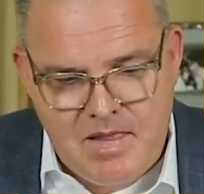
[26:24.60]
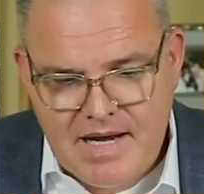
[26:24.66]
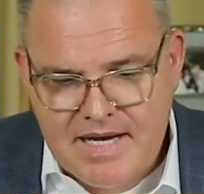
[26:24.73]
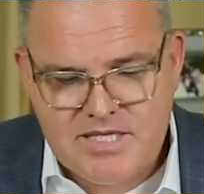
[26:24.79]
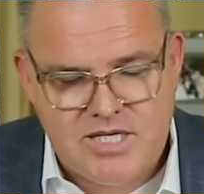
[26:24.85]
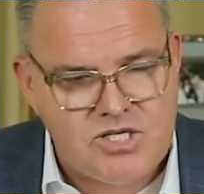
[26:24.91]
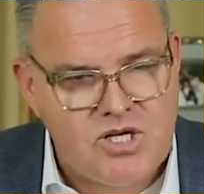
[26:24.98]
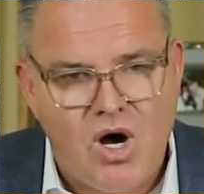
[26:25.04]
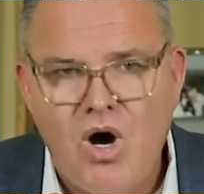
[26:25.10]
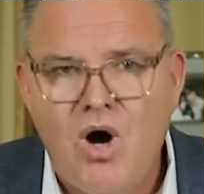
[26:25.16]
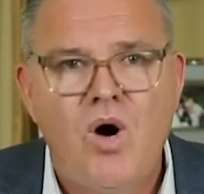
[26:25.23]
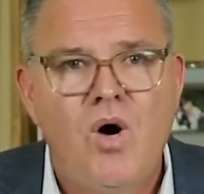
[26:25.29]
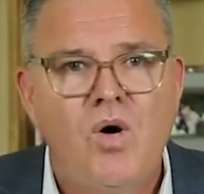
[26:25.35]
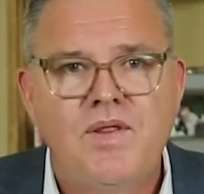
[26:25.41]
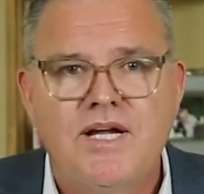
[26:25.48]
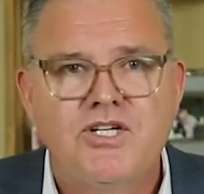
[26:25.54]
He says,
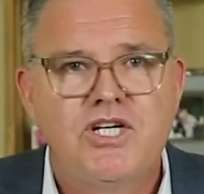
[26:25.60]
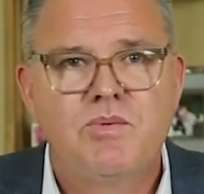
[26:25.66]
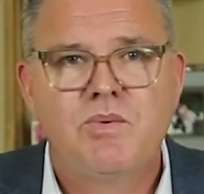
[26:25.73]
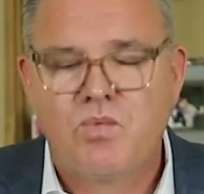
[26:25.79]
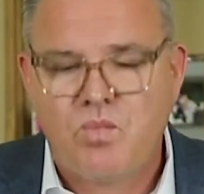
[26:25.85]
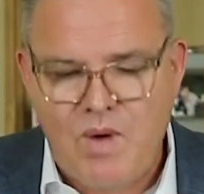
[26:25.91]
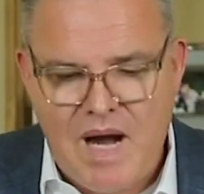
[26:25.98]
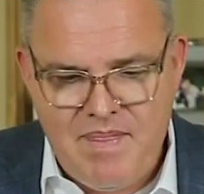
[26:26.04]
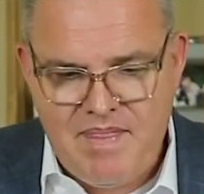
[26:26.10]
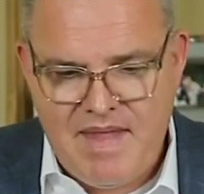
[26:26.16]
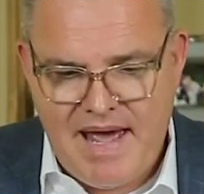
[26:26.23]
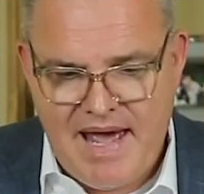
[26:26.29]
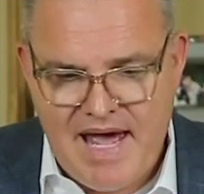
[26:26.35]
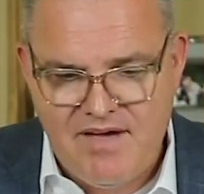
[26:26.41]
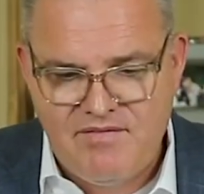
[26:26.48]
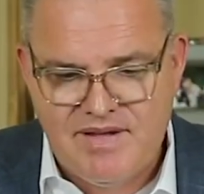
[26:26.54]
"Oh, that you would rend
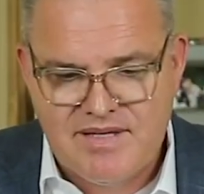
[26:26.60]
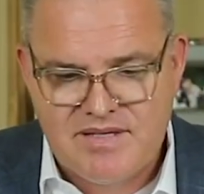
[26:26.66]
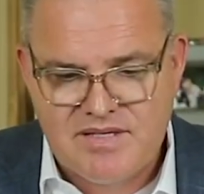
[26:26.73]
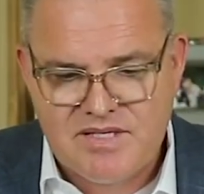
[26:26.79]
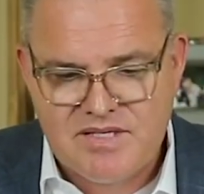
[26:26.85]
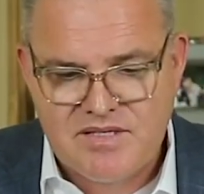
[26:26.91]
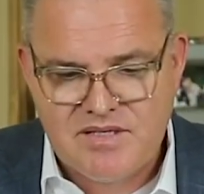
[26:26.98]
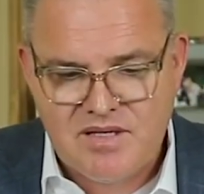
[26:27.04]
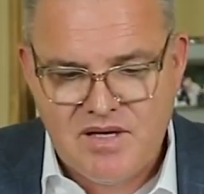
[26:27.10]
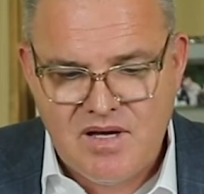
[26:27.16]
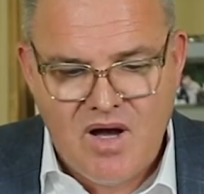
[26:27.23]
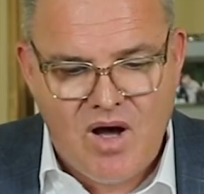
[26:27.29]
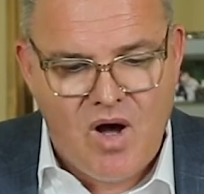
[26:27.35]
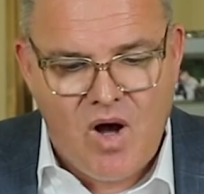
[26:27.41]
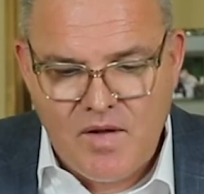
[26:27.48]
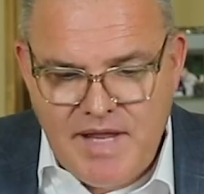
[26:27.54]
the heavens.
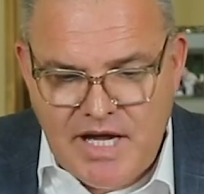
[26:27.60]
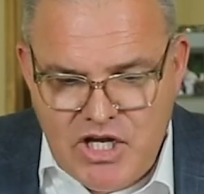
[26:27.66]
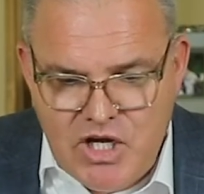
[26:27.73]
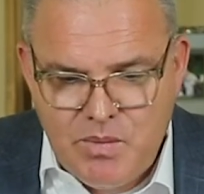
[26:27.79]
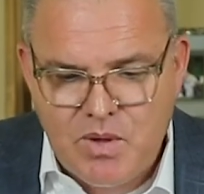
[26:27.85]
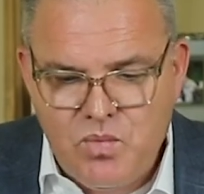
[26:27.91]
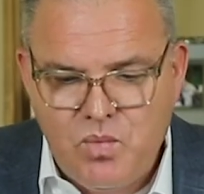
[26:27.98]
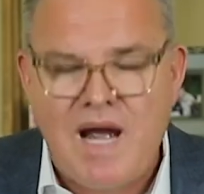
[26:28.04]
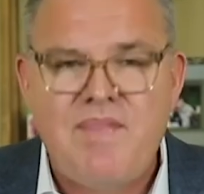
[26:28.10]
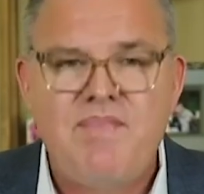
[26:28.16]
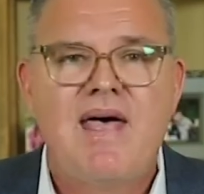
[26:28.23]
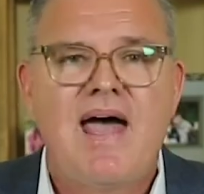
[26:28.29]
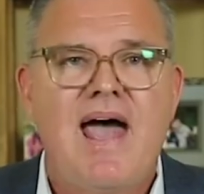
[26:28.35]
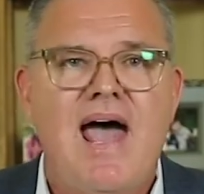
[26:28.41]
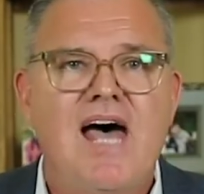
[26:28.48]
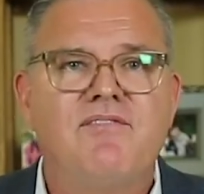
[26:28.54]
Oh, that you would
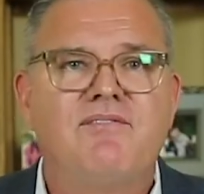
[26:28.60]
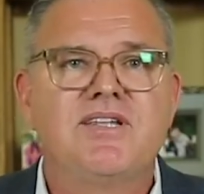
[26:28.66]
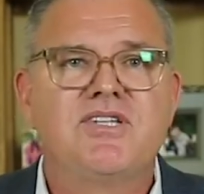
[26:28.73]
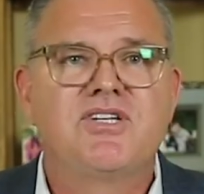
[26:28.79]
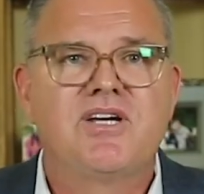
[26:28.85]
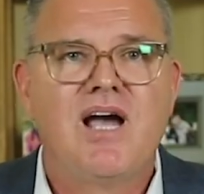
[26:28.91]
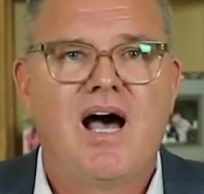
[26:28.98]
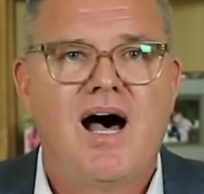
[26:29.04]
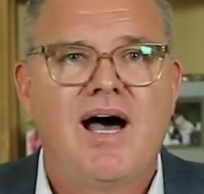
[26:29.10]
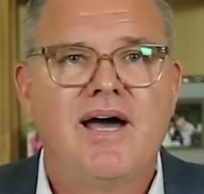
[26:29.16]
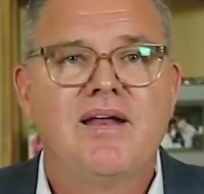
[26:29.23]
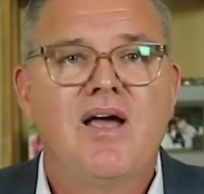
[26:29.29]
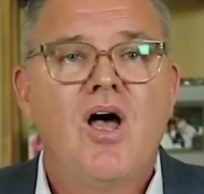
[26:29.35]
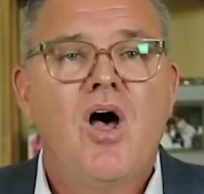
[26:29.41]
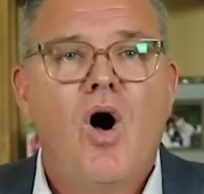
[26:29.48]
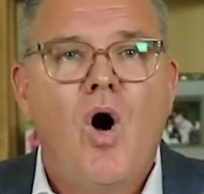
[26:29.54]
rend the heavens,
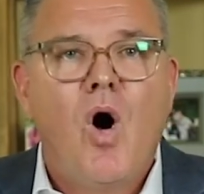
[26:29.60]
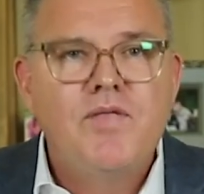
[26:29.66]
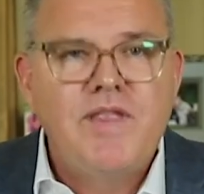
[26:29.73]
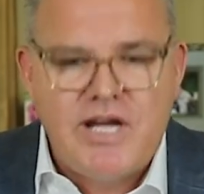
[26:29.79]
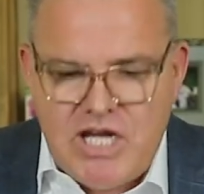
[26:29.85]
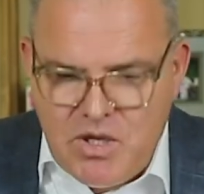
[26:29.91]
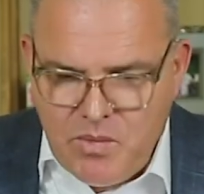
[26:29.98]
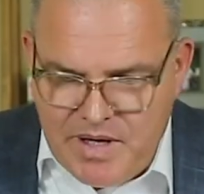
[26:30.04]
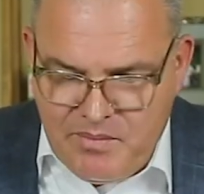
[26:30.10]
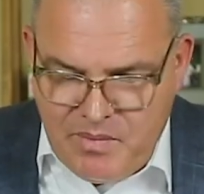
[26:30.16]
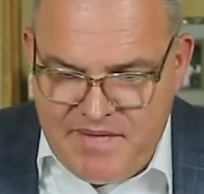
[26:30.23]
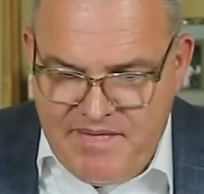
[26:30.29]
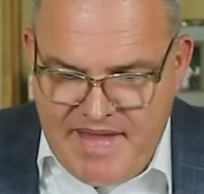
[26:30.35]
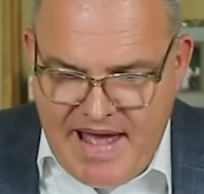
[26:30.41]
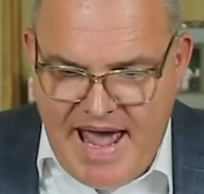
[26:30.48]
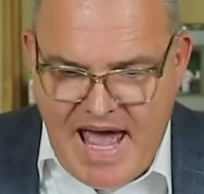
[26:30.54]
God. Oh, that you would
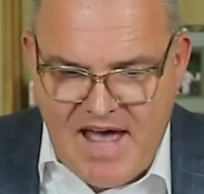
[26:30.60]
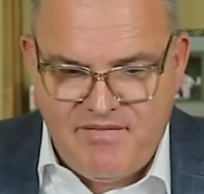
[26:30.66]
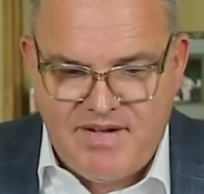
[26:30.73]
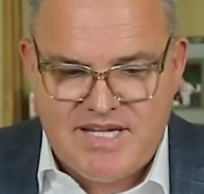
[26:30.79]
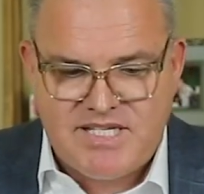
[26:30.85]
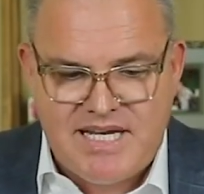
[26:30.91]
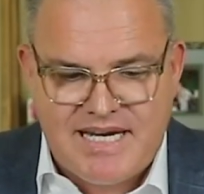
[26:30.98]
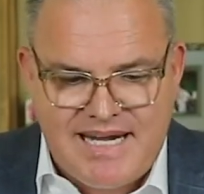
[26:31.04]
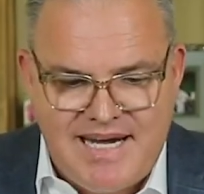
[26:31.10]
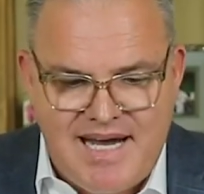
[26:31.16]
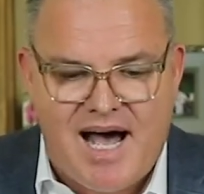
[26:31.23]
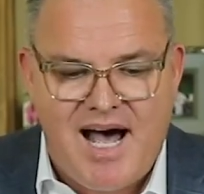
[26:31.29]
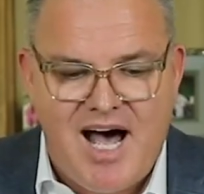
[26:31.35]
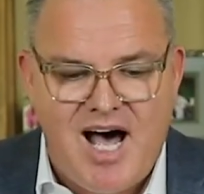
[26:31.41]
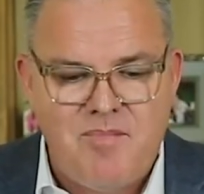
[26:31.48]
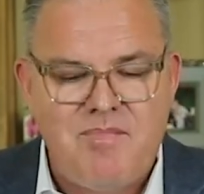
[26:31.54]
rend the heavens and
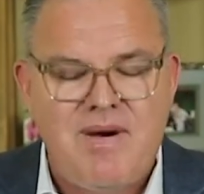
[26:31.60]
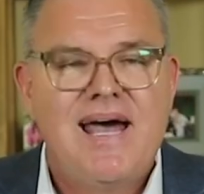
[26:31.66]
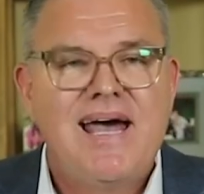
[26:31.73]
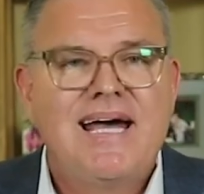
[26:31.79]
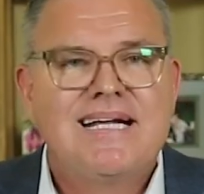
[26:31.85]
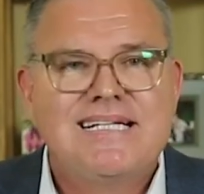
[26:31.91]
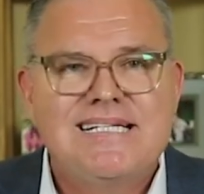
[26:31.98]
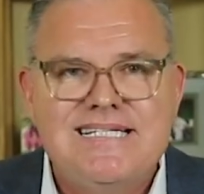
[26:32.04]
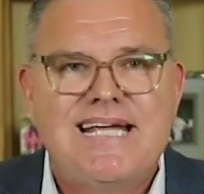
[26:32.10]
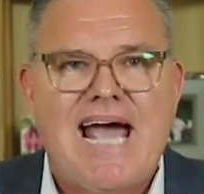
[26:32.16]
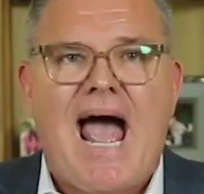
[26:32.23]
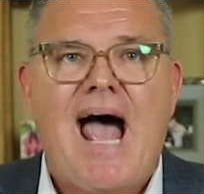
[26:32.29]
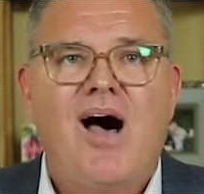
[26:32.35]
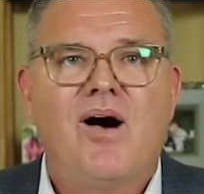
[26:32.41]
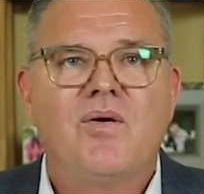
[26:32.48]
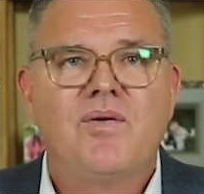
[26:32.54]
come
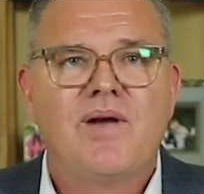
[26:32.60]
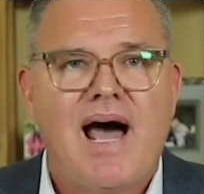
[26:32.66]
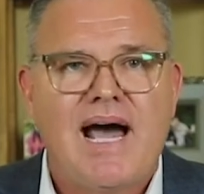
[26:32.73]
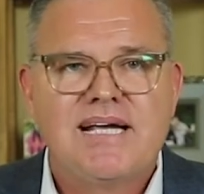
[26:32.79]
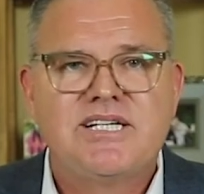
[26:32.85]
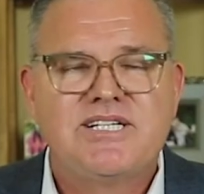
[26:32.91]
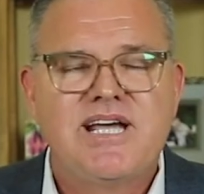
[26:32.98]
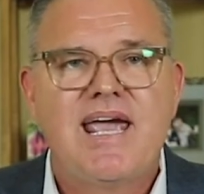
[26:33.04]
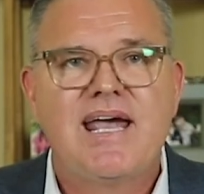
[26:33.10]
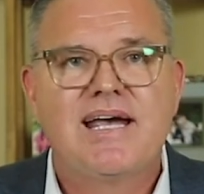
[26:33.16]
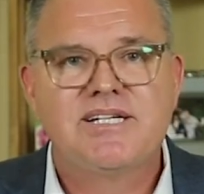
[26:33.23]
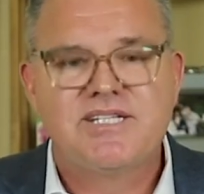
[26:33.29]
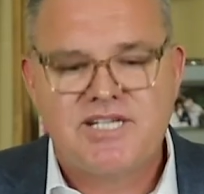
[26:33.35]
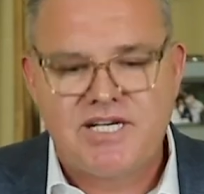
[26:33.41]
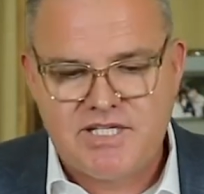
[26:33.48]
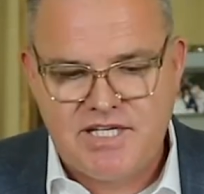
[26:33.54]
down,"
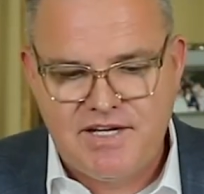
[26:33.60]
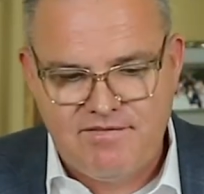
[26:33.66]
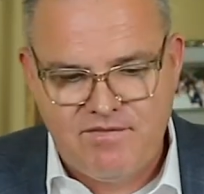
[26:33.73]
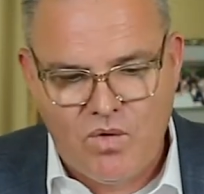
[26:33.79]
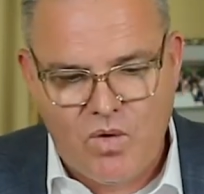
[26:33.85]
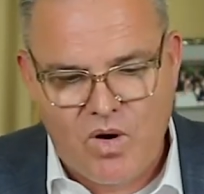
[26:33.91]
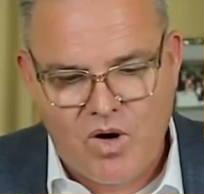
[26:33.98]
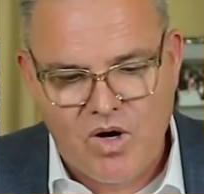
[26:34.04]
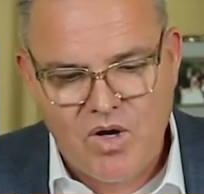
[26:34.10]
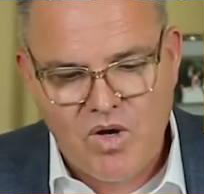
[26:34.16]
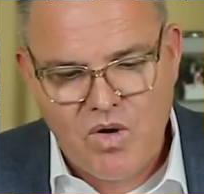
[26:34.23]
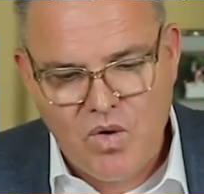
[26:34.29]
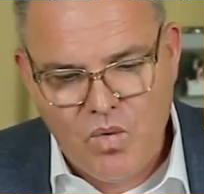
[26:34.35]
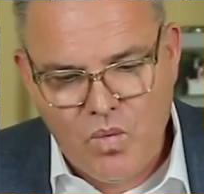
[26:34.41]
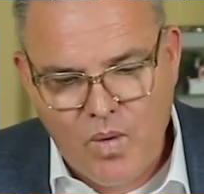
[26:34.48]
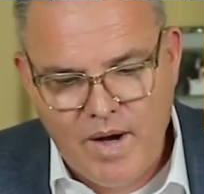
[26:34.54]
Isaiah 64,
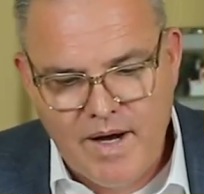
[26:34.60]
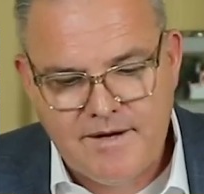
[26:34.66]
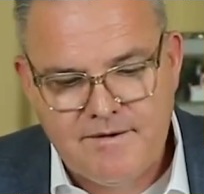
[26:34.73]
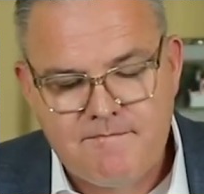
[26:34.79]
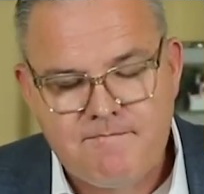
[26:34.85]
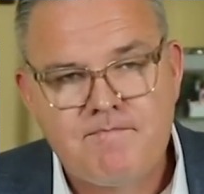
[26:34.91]
1.